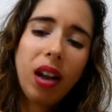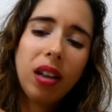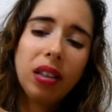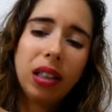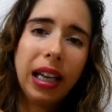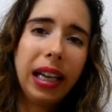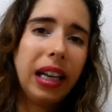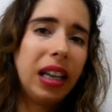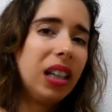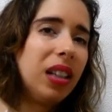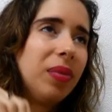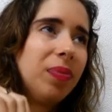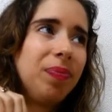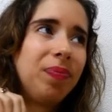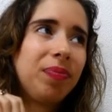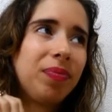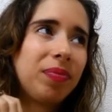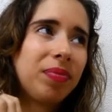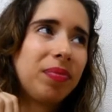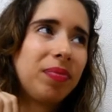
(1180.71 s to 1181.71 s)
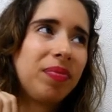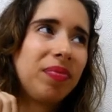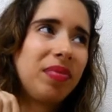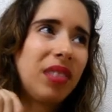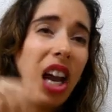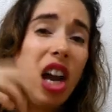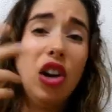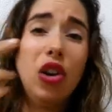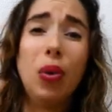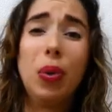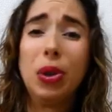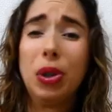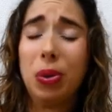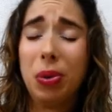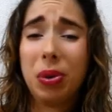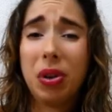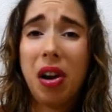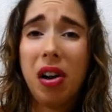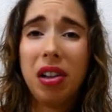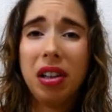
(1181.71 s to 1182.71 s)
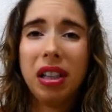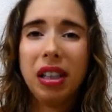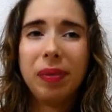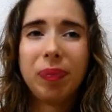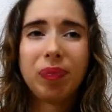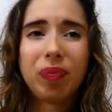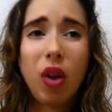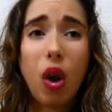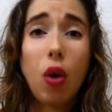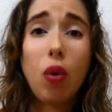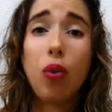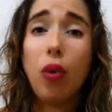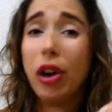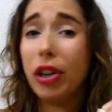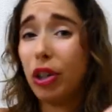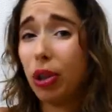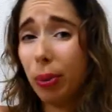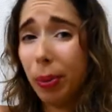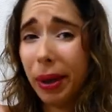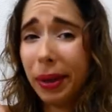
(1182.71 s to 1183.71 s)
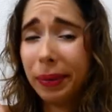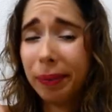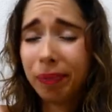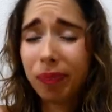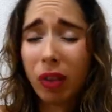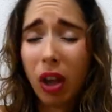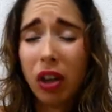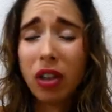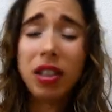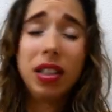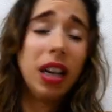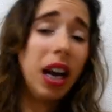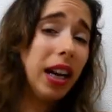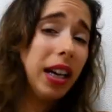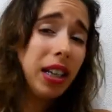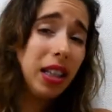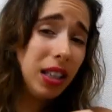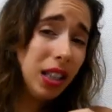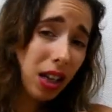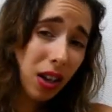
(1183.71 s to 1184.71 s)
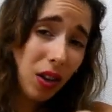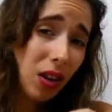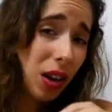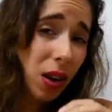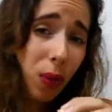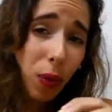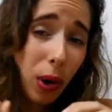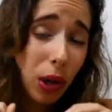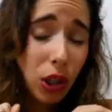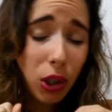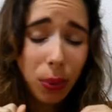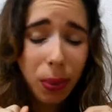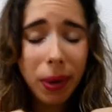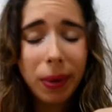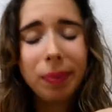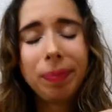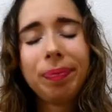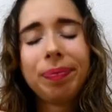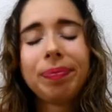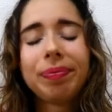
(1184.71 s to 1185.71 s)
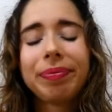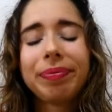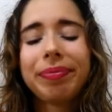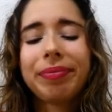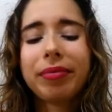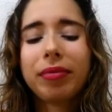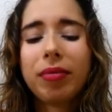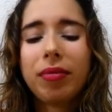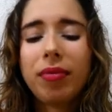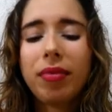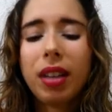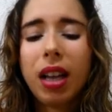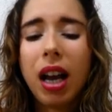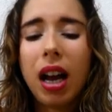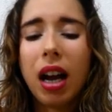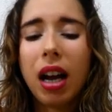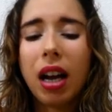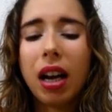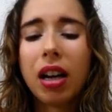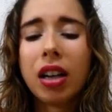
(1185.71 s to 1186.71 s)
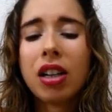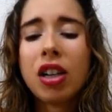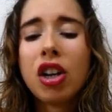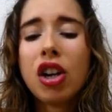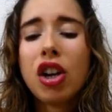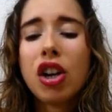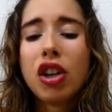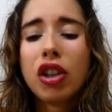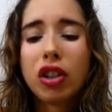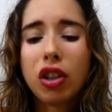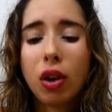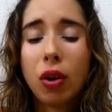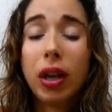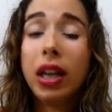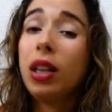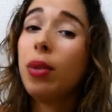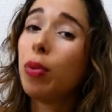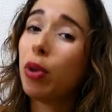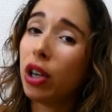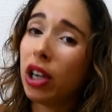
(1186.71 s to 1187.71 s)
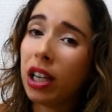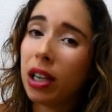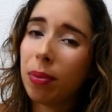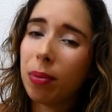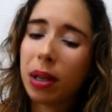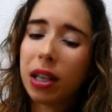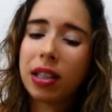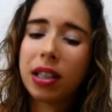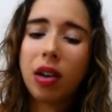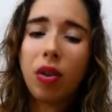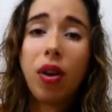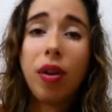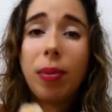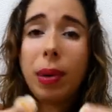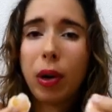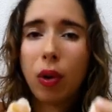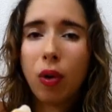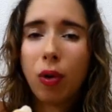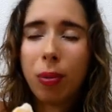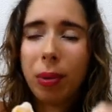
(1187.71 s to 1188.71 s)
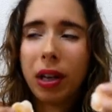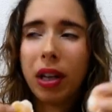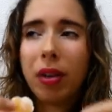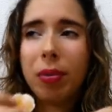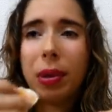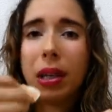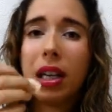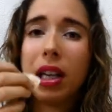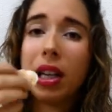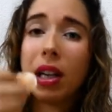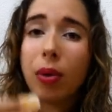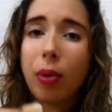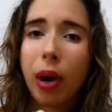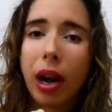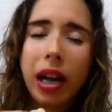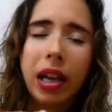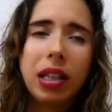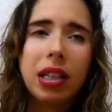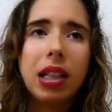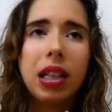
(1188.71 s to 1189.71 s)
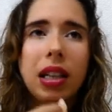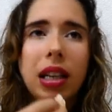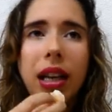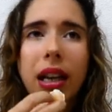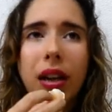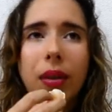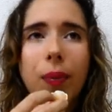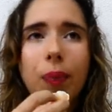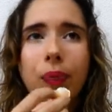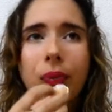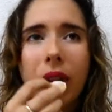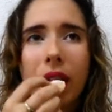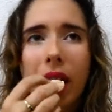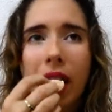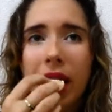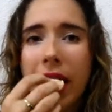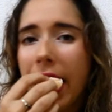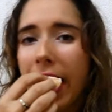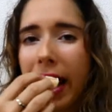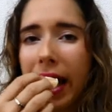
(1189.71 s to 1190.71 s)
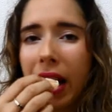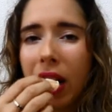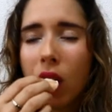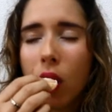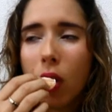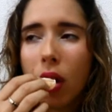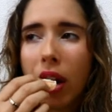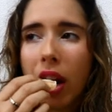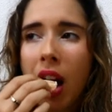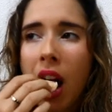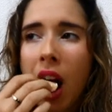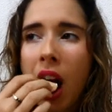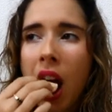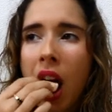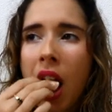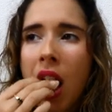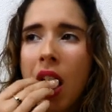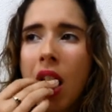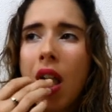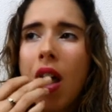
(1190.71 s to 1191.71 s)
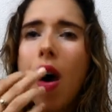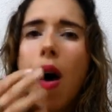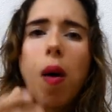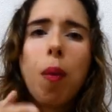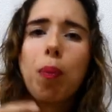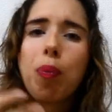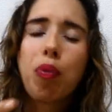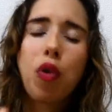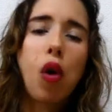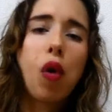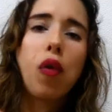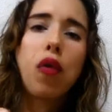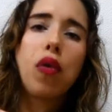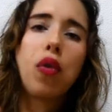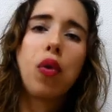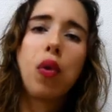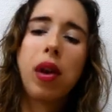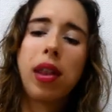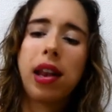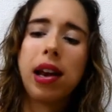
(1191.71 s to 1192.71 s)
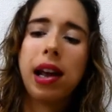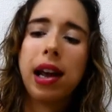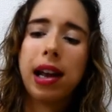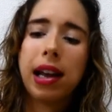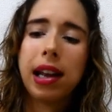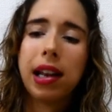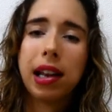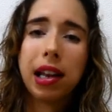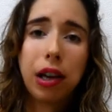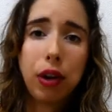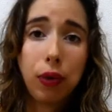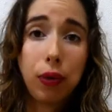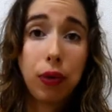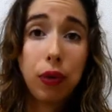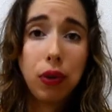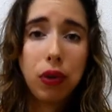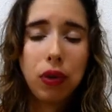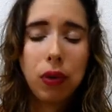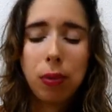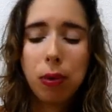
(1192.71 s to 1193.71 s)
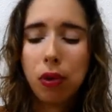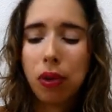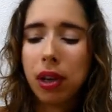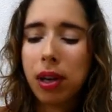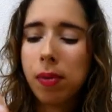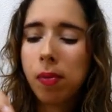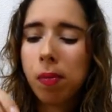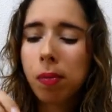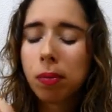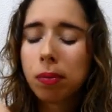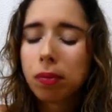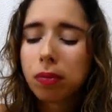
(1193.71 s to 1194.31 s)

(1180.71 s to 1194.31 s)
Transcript: like, I know what you would call it, a regimen, a dietary regimen. So in the morning, because I don't have my oatmeal, I've been eating rice and like an egg or tofu, and then I could get like a fruit smoothie.